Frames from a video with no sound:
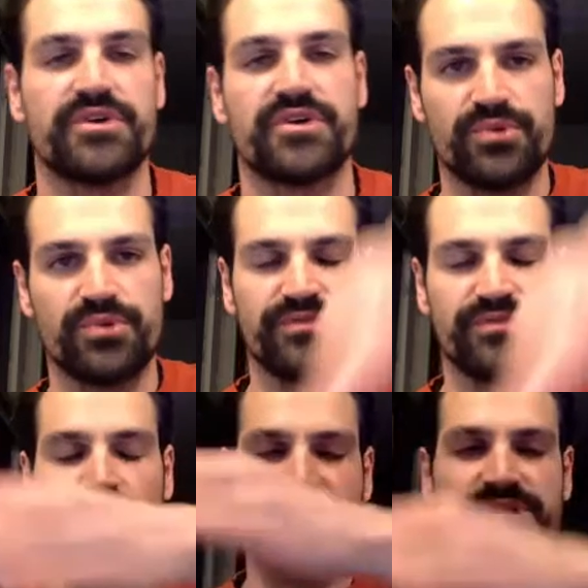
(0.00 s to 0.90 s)
have to complete a
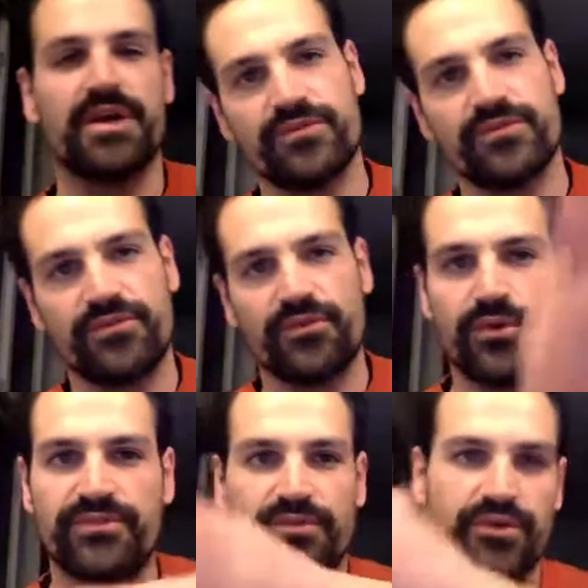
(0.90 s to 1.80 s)
full sine curve
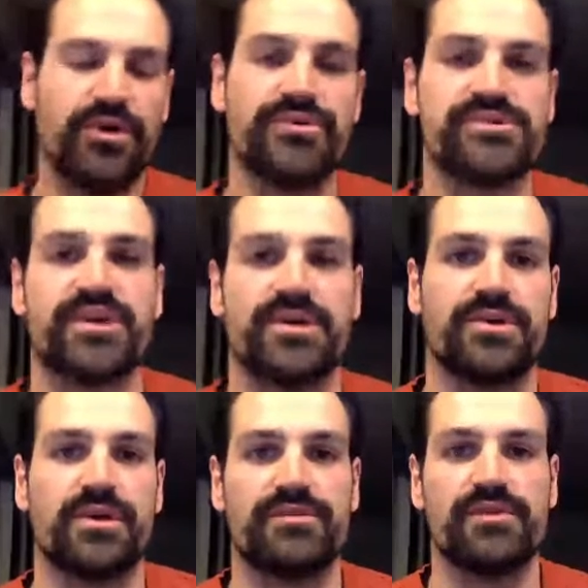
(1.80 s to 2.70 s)
or a full cosine
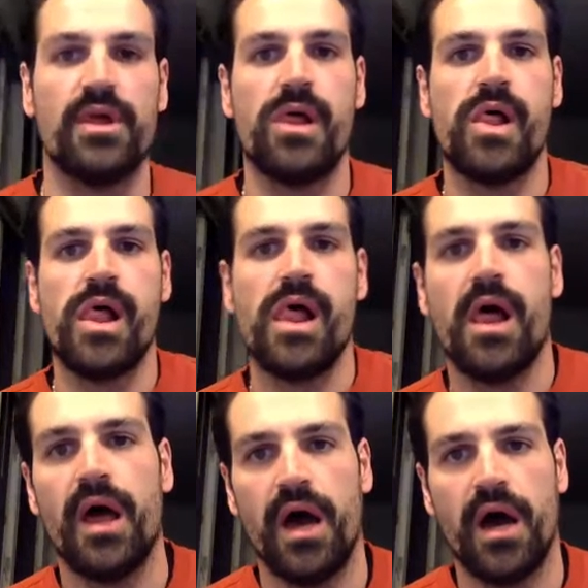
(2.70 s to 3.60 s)
curve.
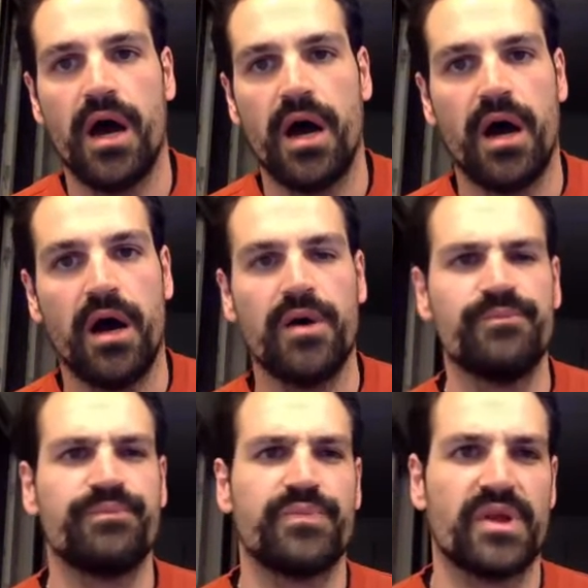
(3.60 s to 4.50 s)

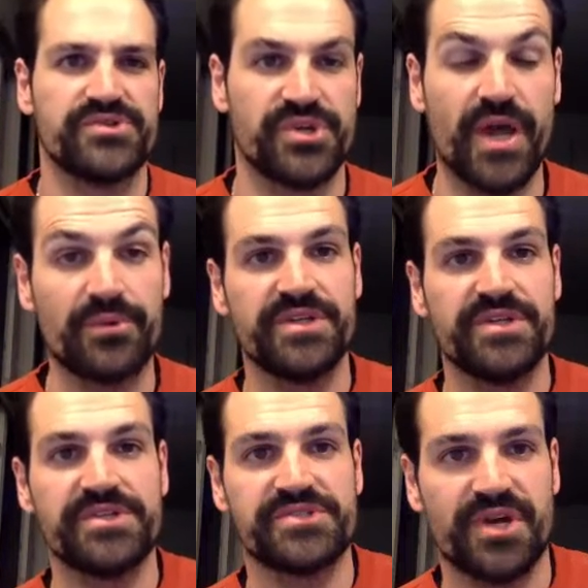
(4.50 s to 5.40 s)
So now we need
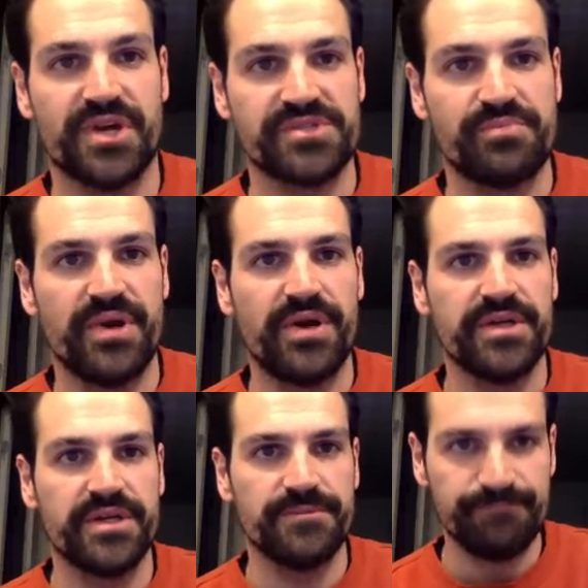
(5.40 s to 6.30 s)
to discuss
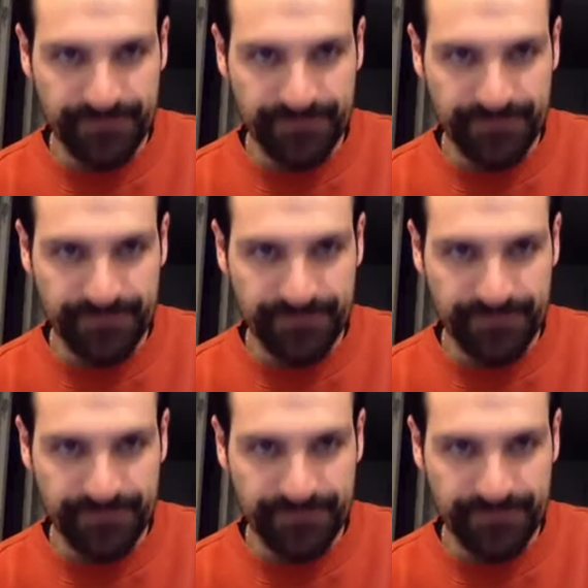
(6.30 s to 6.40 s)
period.